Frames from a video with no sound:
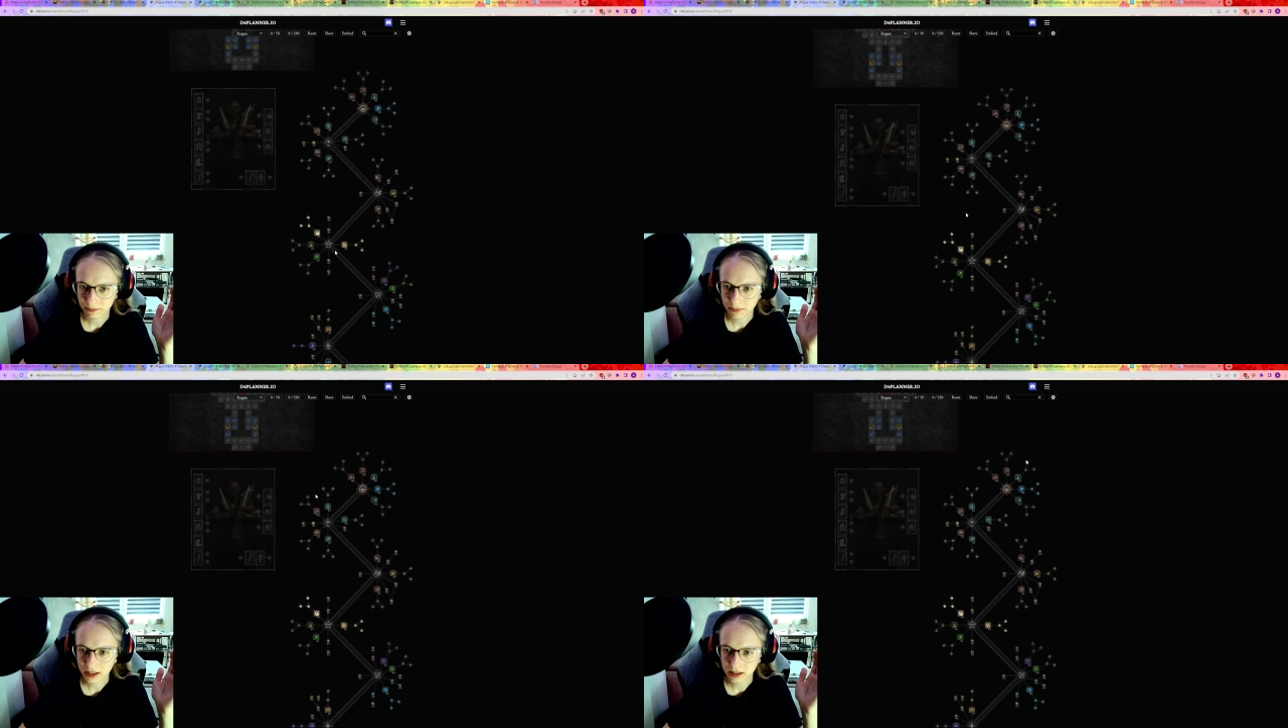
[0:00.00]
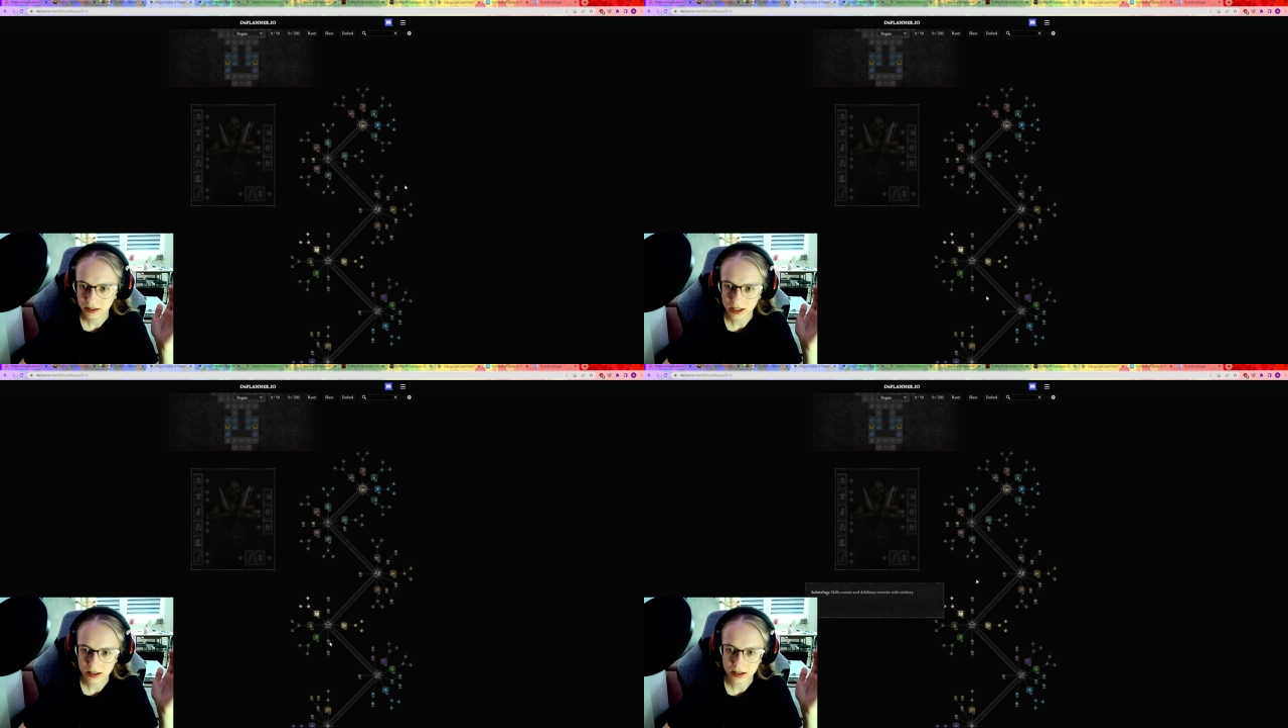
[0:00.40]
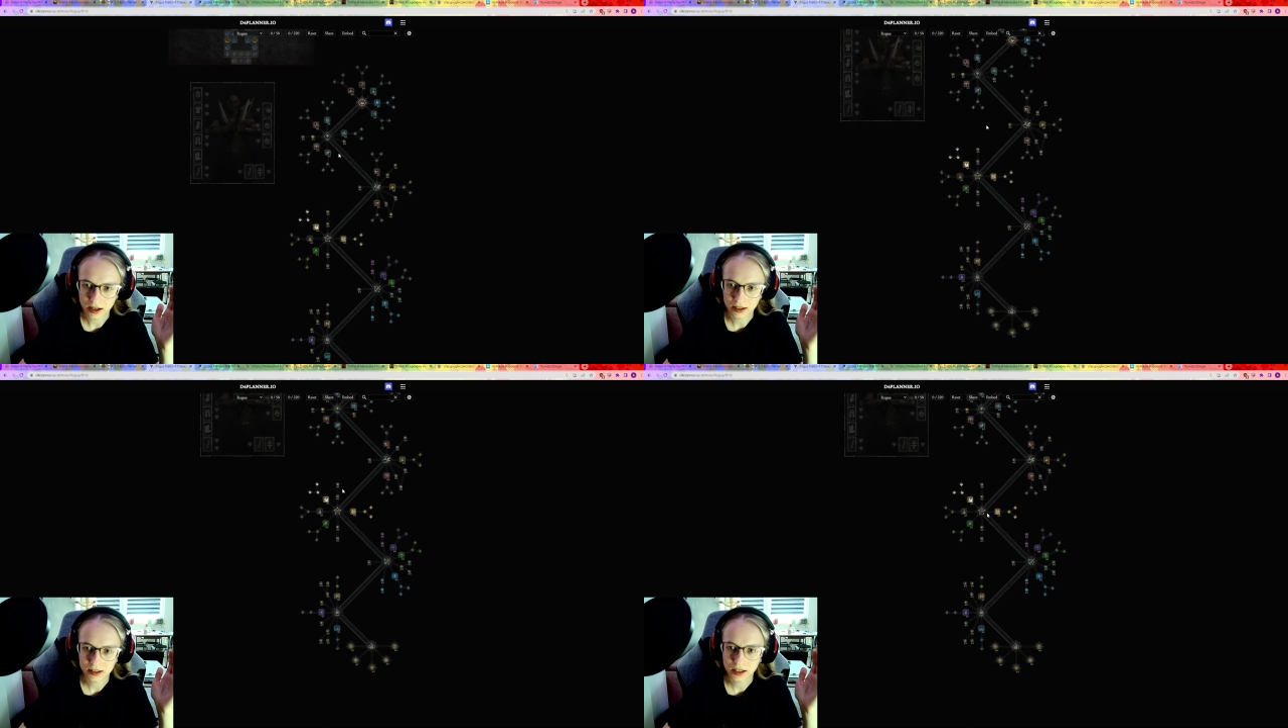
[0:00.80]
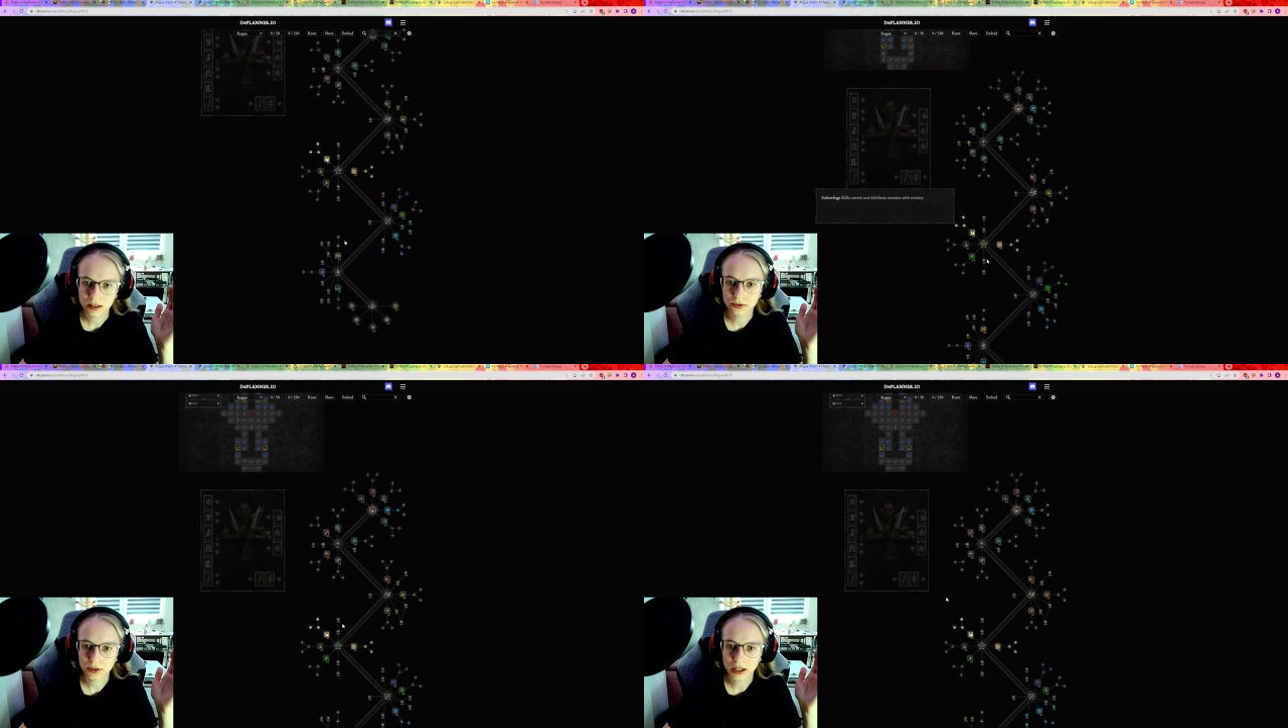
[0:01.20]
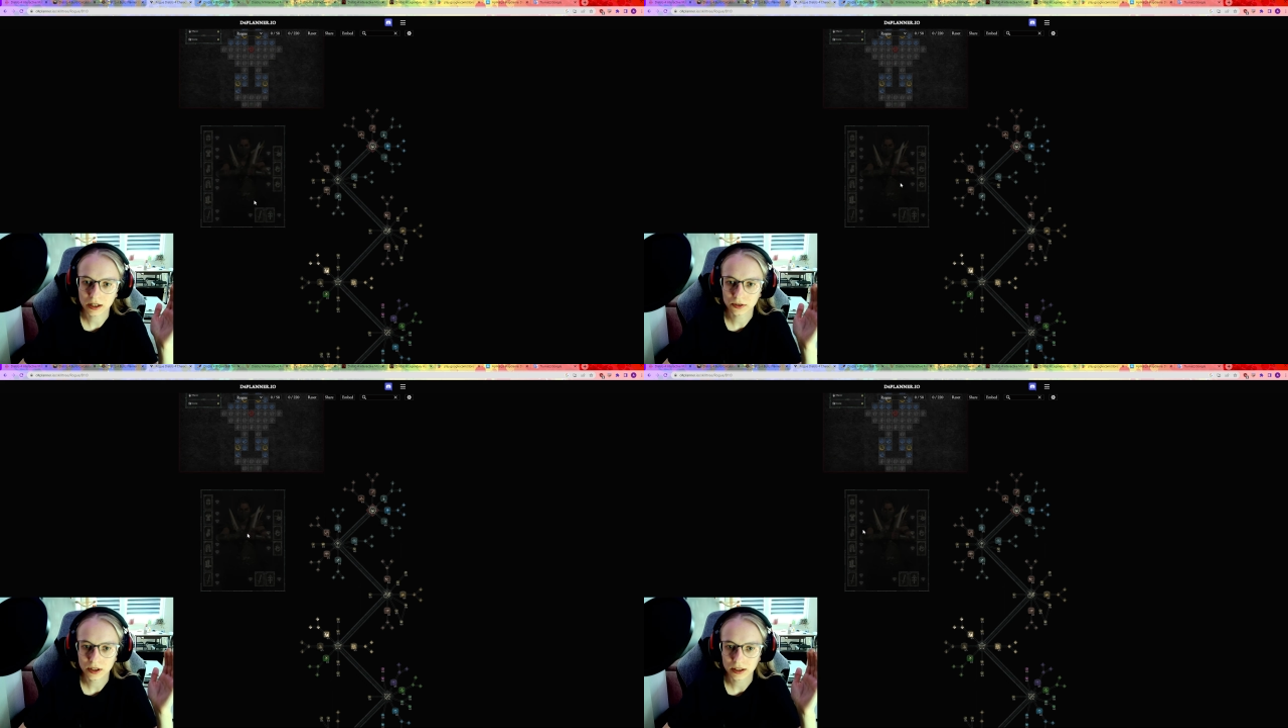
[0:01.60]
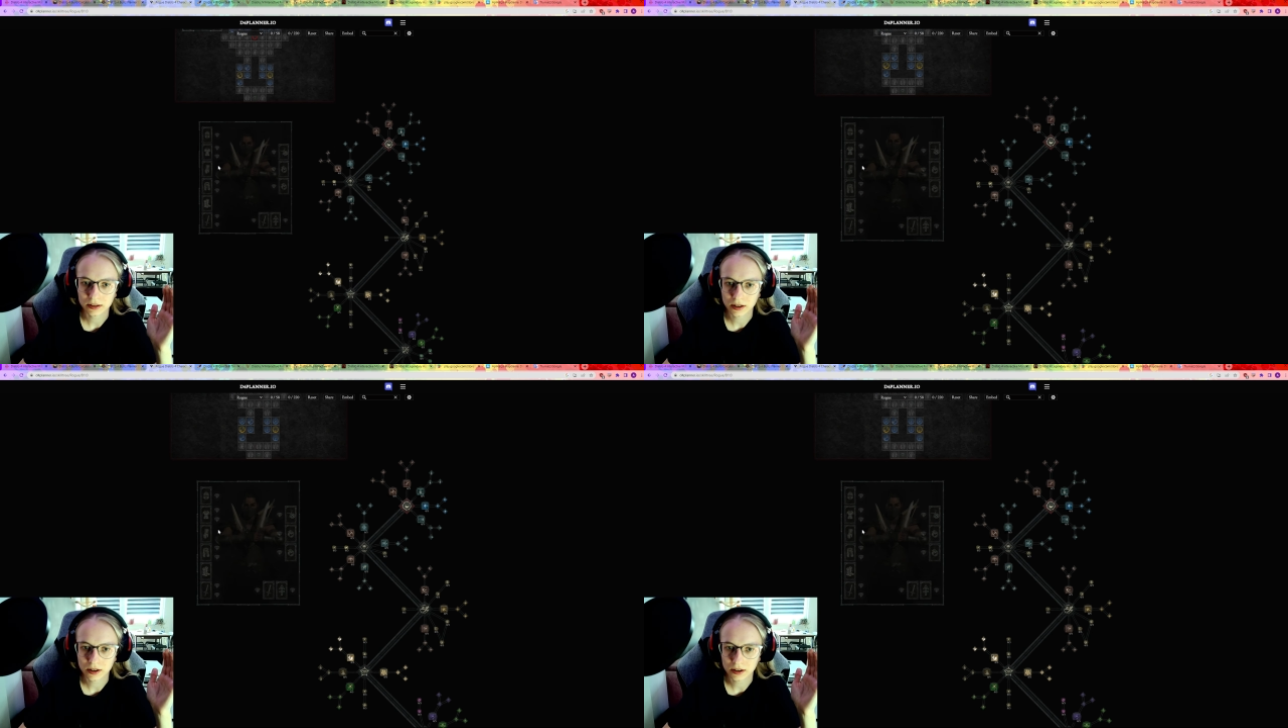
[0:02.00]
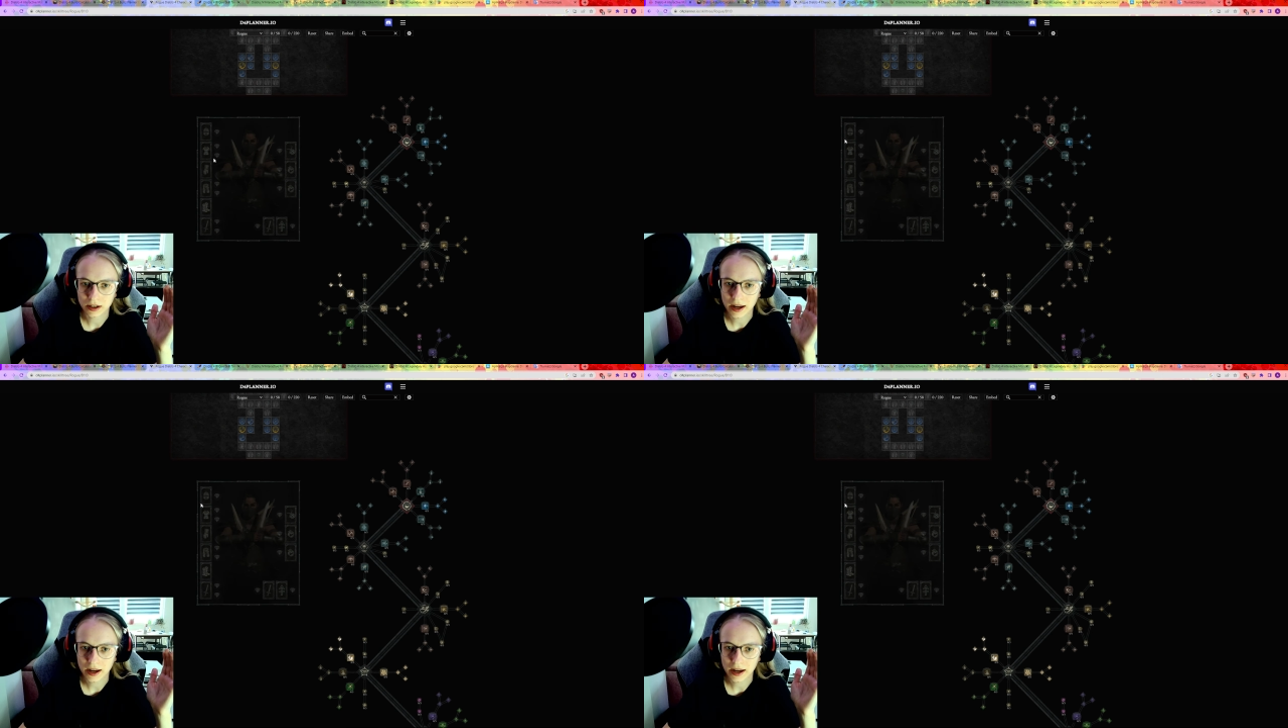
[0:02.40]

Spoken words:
But it has a skill tree calculator,